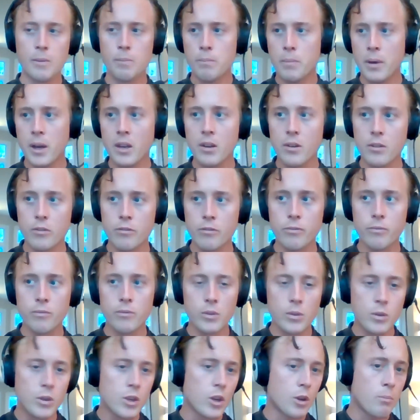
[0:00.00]
part of
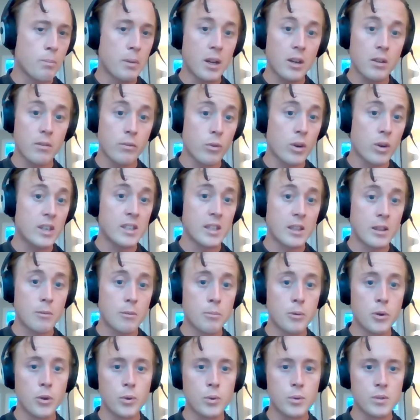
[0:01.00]
you know part of writing the
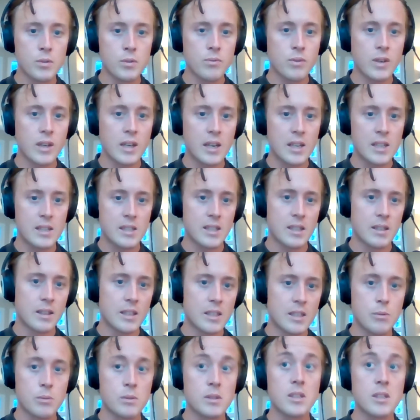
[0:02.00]
book was realizing
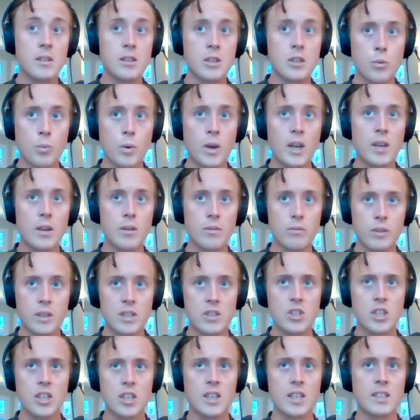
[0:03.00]
this was a new way of
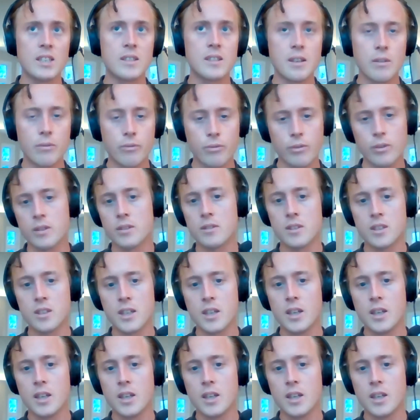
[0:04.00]
reaching a different